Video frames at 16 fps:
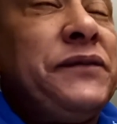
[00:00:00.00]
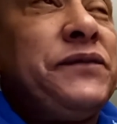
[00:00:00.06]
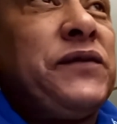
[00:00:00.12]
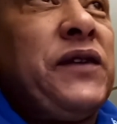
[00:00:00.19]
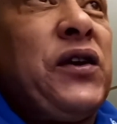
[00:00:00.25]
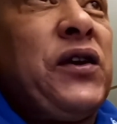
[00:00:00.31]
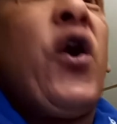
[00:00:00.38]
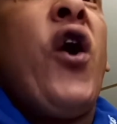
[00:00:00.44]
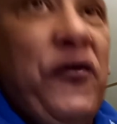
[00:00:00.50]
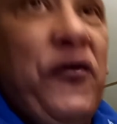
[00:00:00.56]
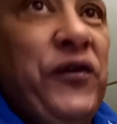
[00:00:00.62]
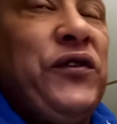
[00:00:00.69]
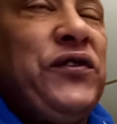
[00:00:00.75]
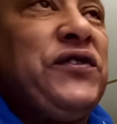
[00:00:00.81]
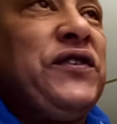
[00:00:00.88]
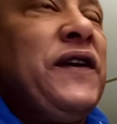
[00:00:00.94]

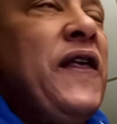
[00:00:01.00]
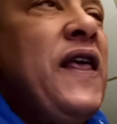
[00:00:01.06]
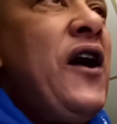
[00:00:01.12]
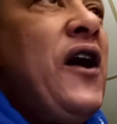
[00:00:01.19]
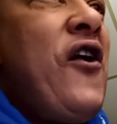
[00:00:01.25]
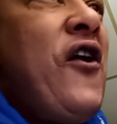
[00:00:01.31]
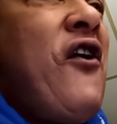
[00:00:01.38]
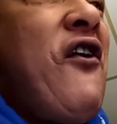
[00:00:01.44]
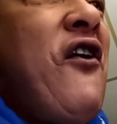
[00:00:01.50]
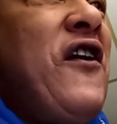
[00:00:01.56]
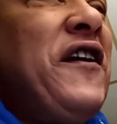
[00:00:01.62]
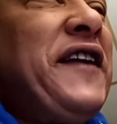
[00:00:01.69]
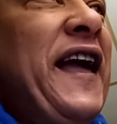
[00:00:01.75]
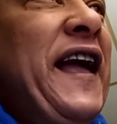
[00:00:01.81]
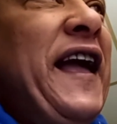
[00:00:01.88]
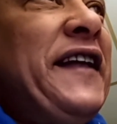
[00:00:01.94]
Converse on,
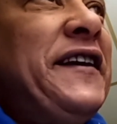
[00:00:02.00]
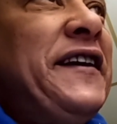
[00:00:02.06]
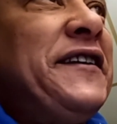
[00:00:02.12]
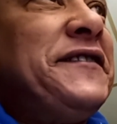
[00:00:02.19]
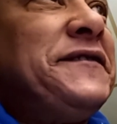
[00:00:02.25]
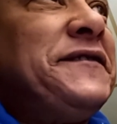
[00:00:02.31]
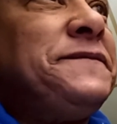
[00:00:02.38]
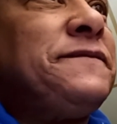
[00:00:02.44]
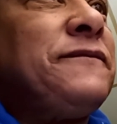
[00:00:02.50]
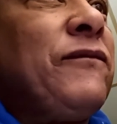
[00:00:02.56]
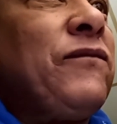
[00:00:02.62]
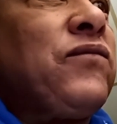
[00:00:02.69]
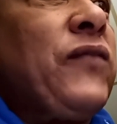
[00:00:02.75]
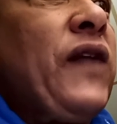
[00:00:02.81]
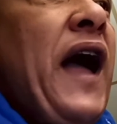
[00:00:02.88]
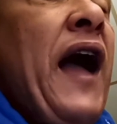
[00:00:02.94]
and
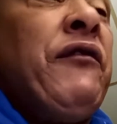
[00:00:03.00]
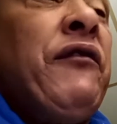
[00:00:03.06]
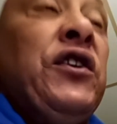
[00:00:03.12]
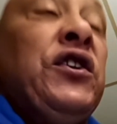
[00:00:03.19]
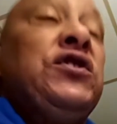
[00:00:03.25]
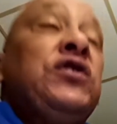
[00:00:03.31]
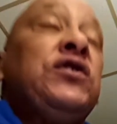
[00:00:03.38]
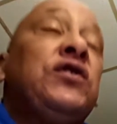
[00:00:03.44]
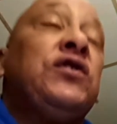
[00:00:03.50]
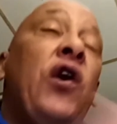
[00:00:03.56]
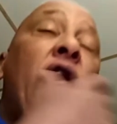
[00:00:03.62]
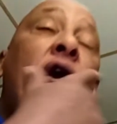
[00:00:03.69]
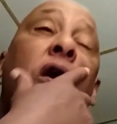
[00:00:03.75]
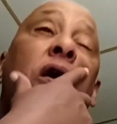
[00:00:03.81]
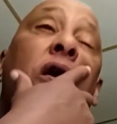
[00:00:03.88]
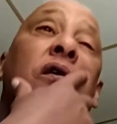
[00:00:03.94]
I
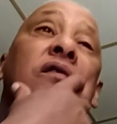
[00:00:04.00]
recall